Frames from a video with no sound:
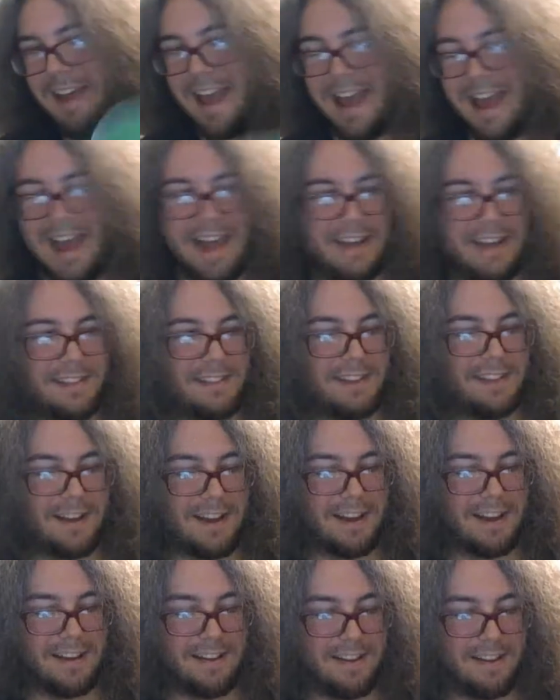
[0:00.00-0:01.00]
And
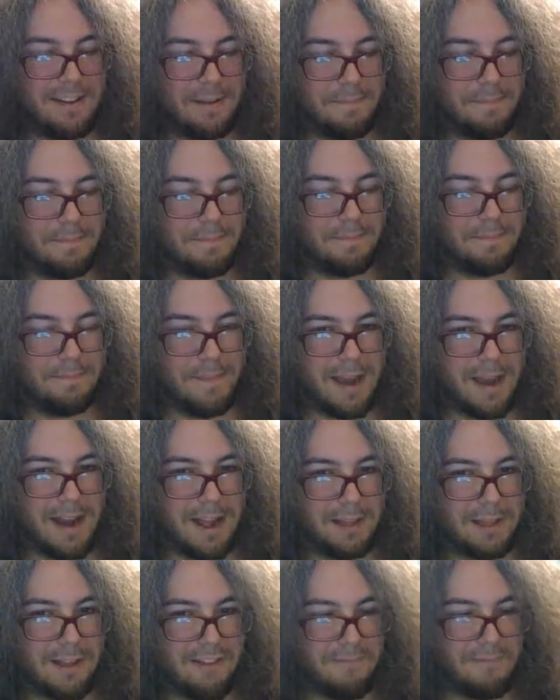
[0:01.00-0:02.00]
man, I
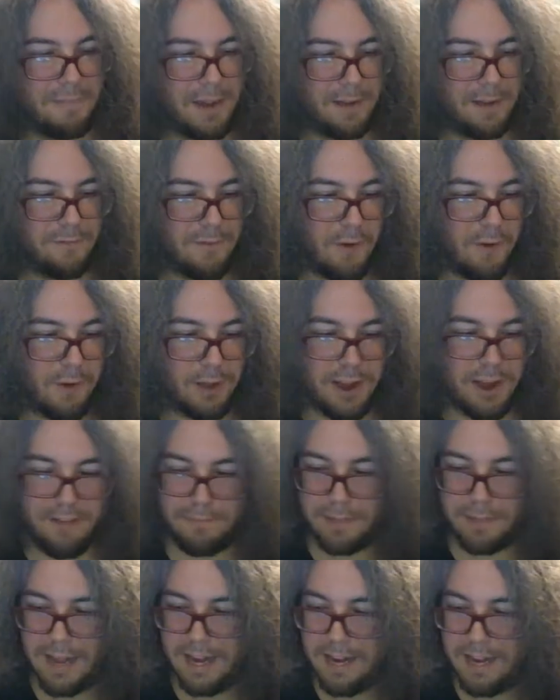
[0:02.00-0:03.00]
love Pitfall, and I
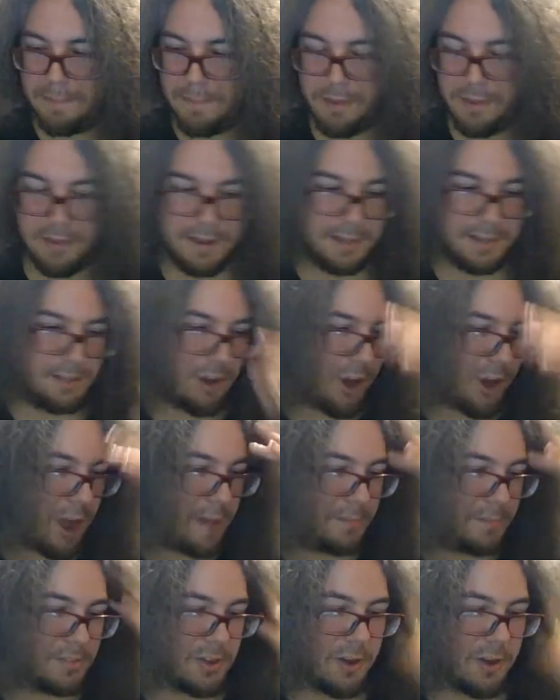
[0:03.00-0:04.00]
played it a billion
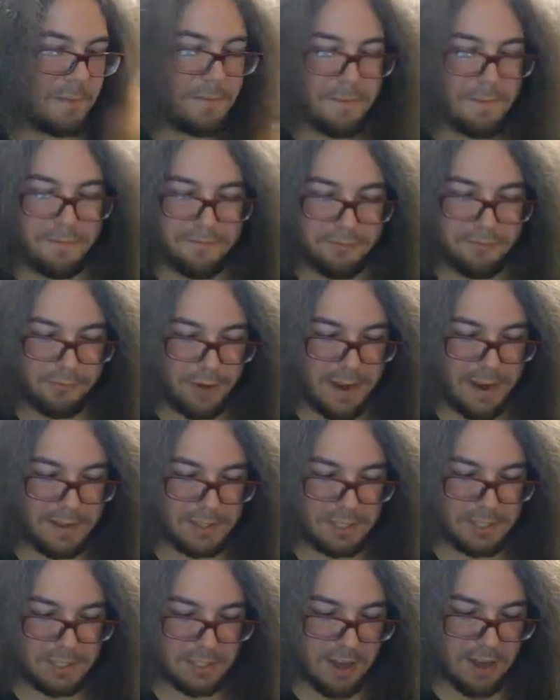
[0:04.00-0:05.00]
times on
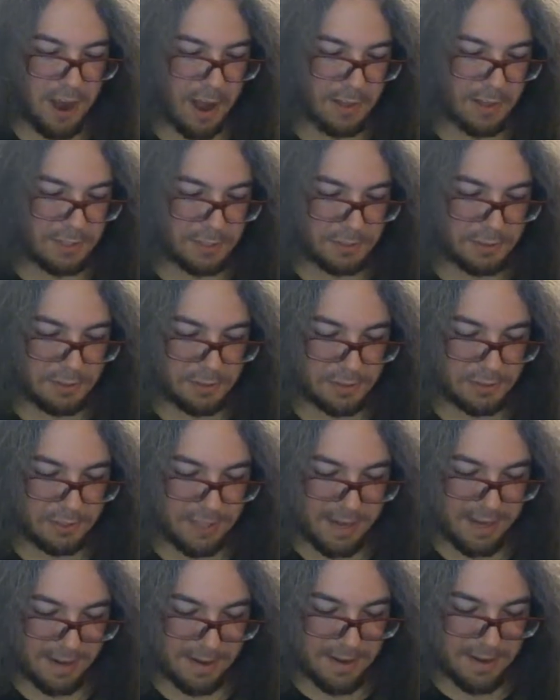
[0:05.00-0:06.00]
friends' consoles,
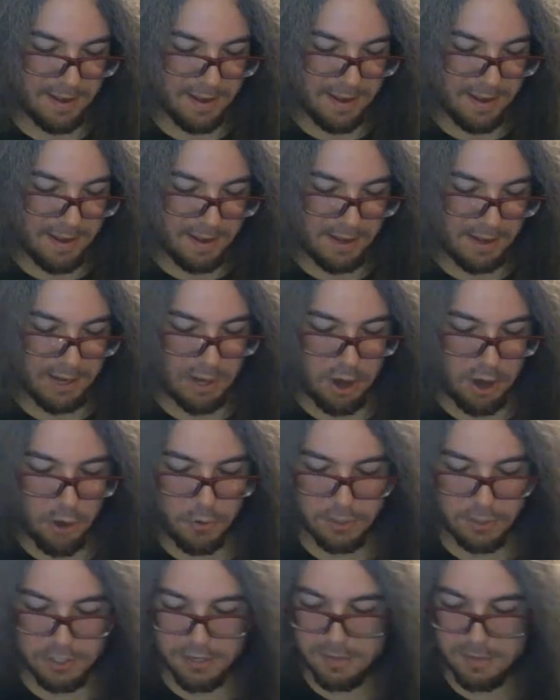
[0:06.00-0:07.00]
and
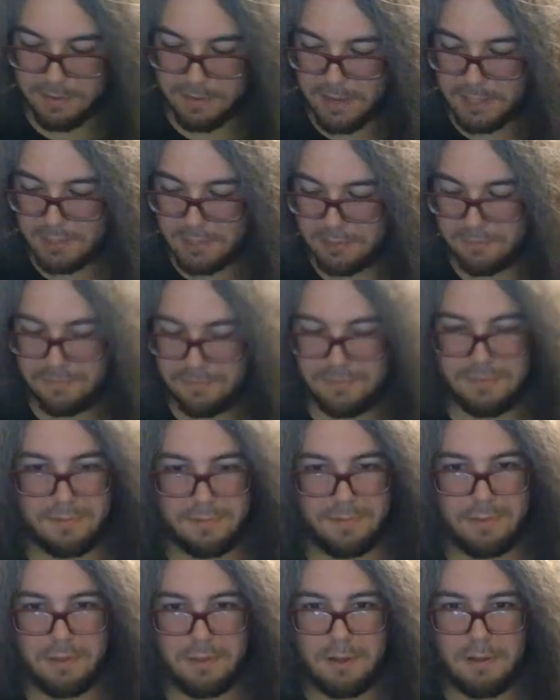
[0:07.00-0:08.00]
it's
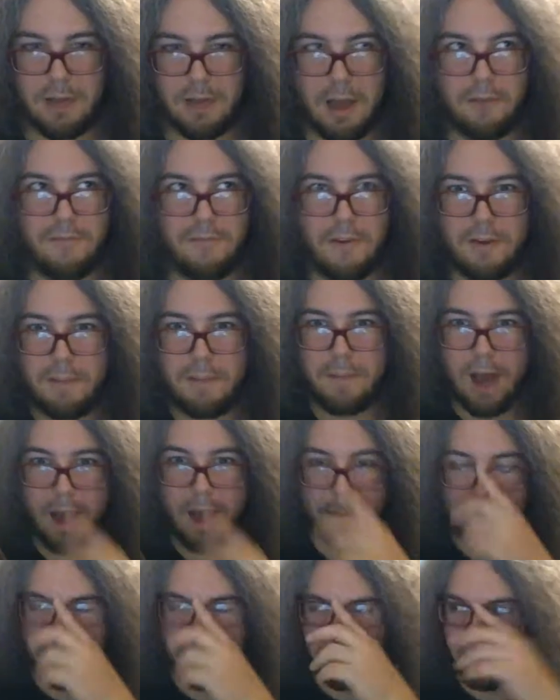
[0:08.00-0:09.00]
a very
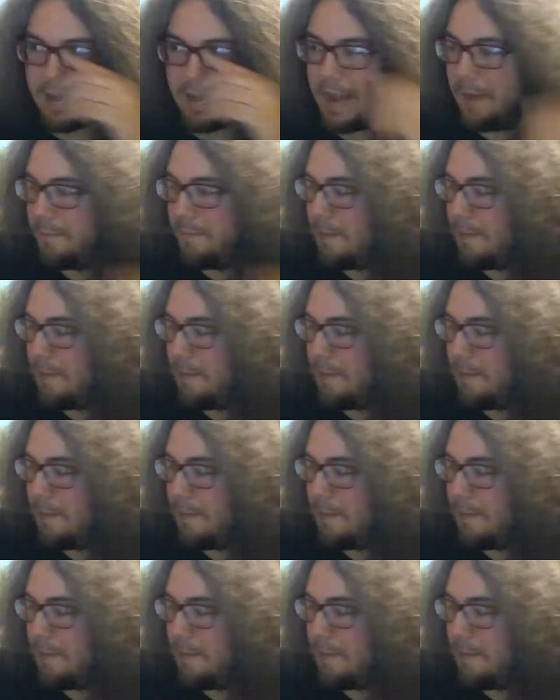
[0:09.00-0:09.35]
popular game,